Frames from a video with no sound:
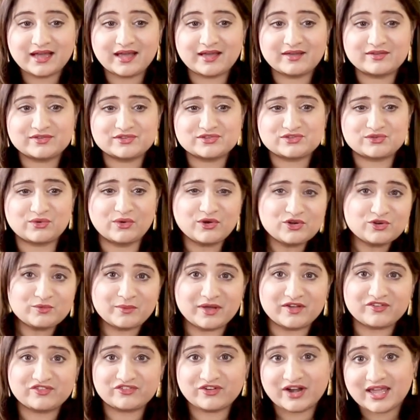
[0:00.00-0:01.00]
I was talking to
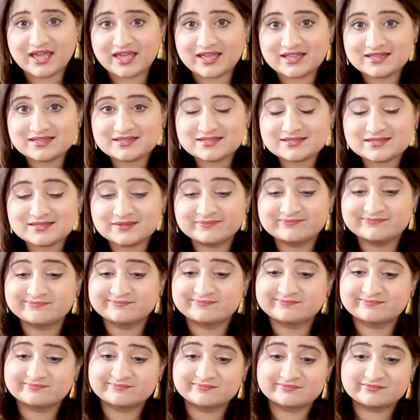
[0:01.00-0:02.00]
my friends,
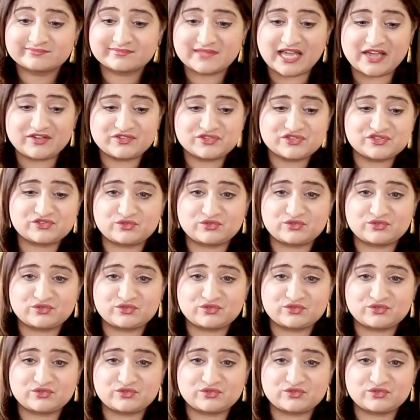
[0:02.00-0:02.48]
I was